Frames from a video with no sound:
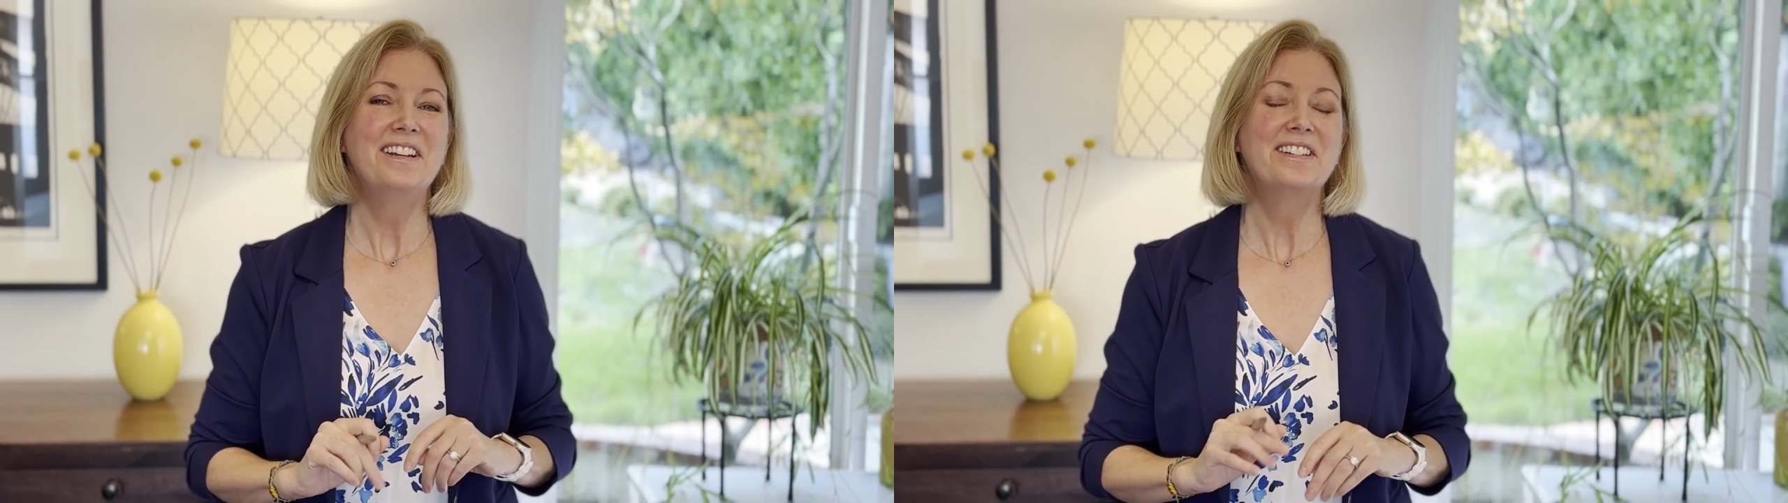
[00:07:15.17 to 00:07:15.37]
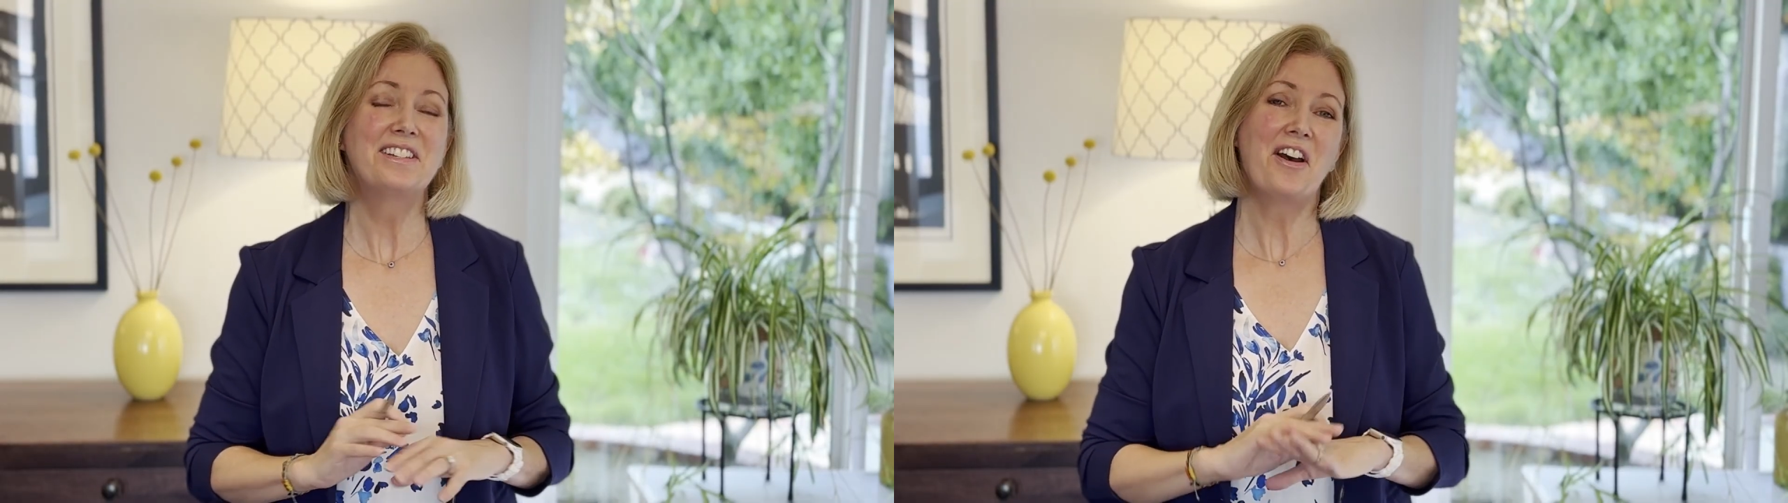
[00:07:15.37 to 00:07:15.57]

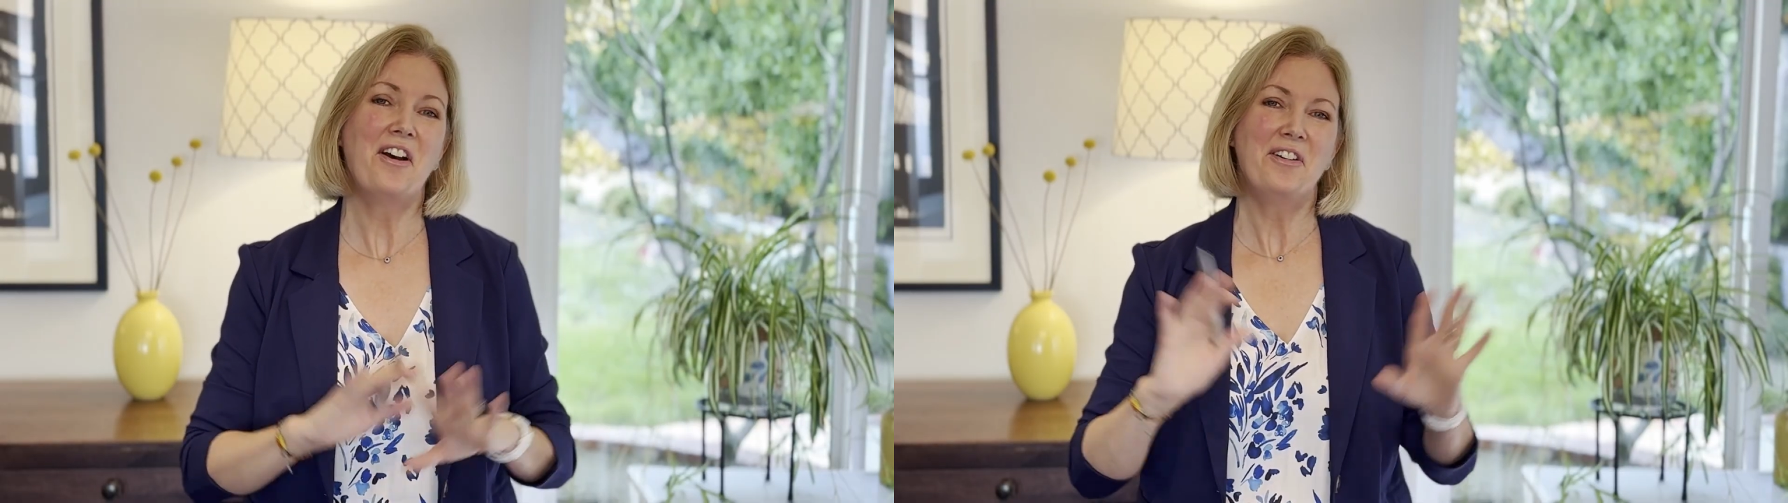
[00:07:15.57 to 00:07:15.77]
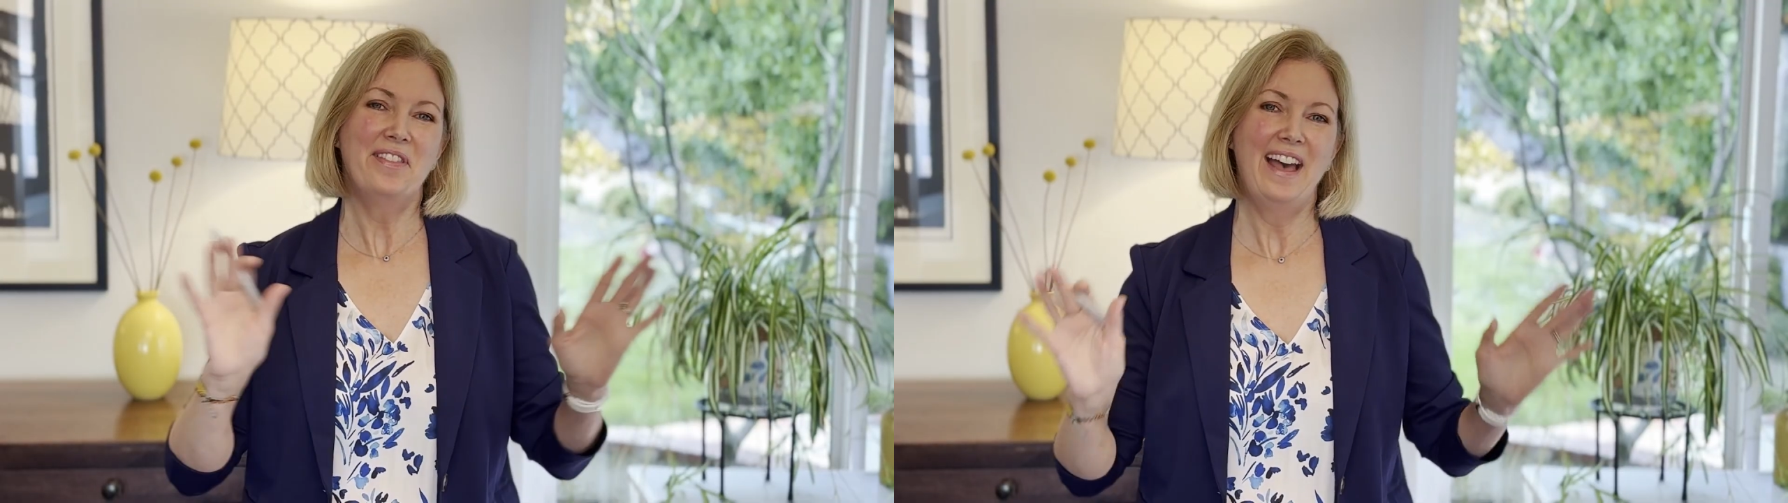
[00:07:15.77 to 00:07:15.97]

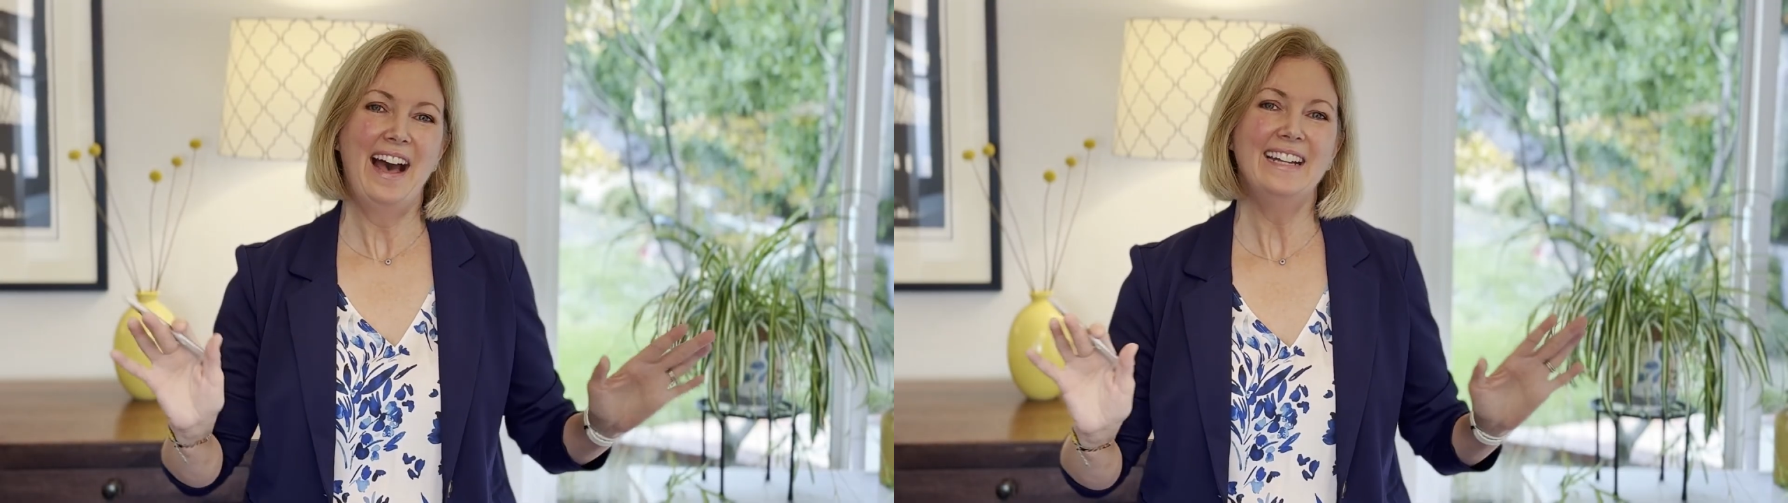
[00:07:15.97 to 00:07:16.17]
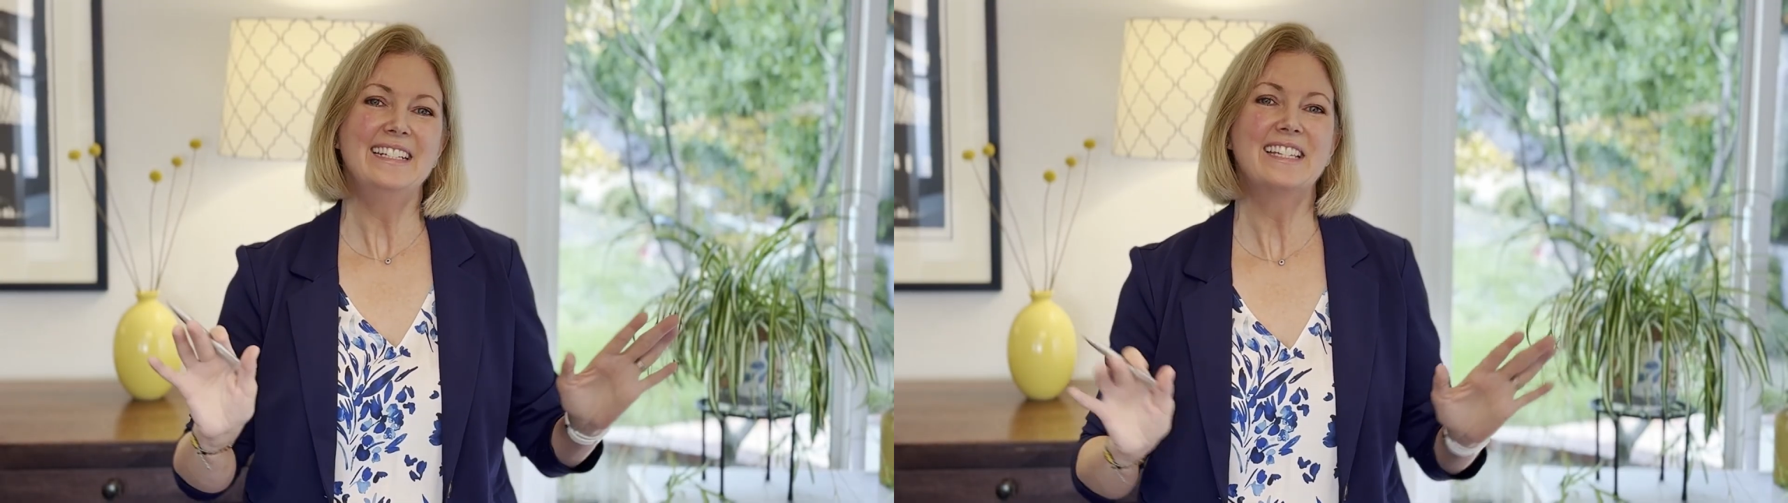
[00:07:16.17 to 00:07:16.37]
So
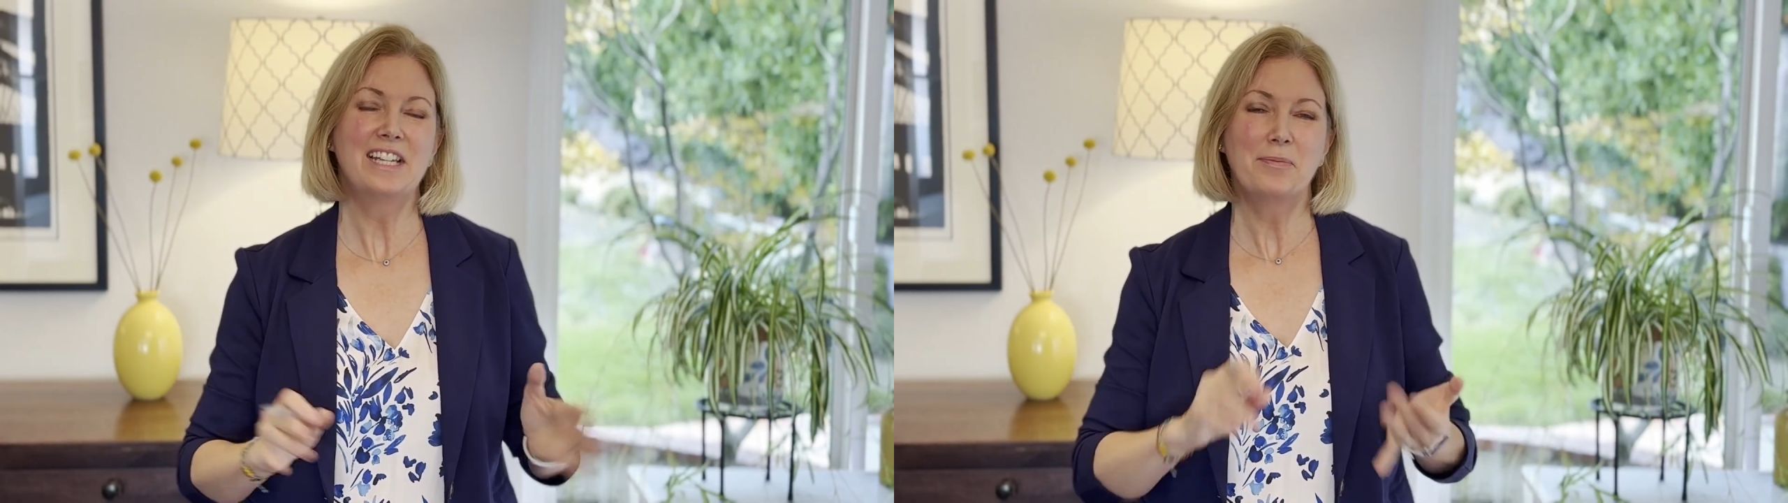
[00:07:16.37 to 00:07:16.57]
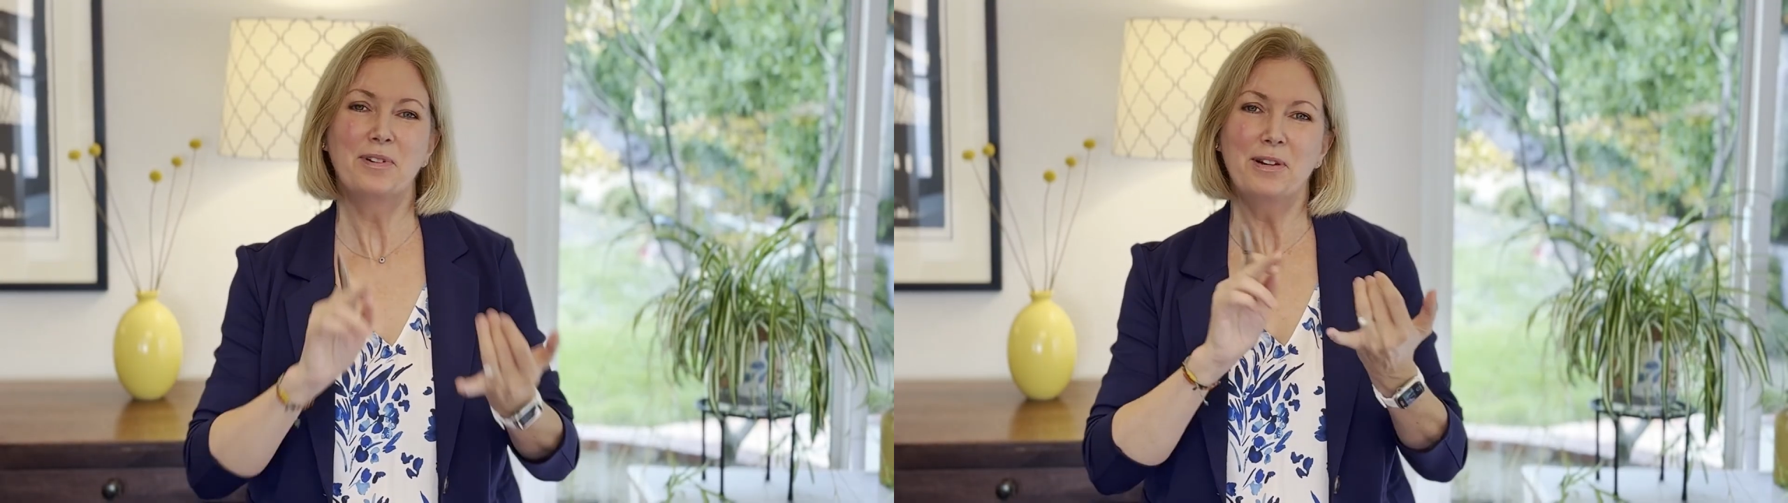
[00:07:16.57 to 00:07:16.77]
that, in
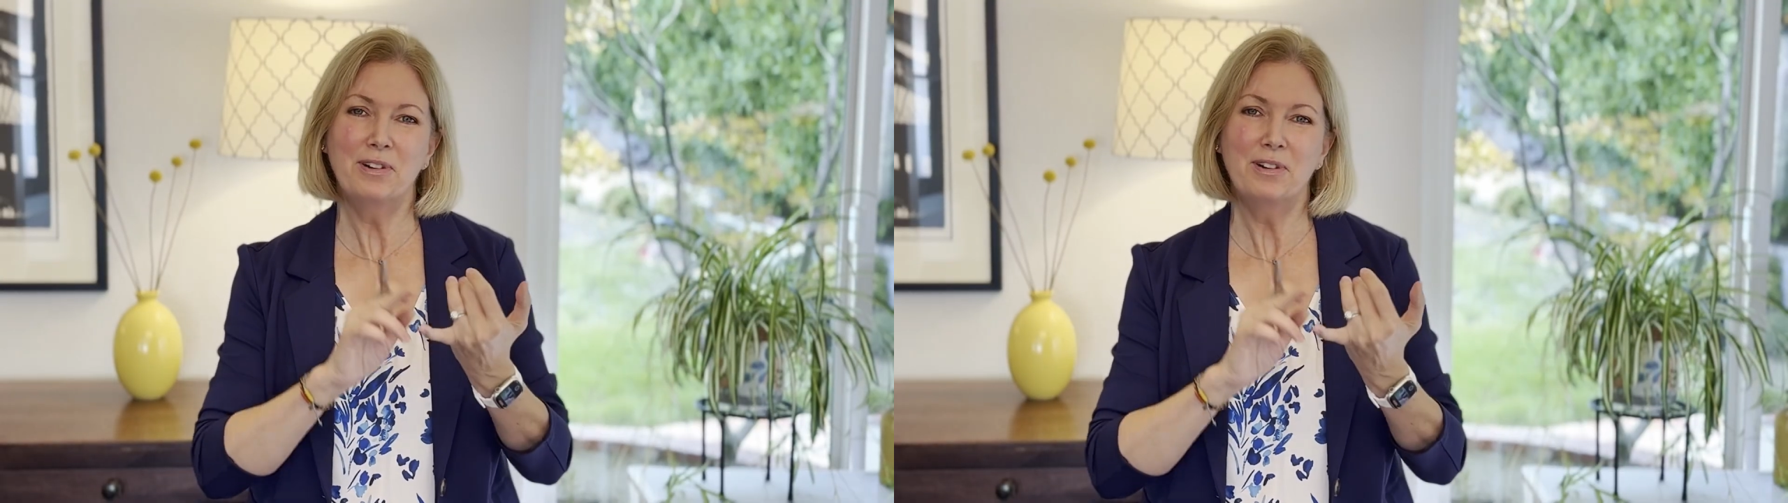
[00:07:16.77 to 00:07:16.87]
summary,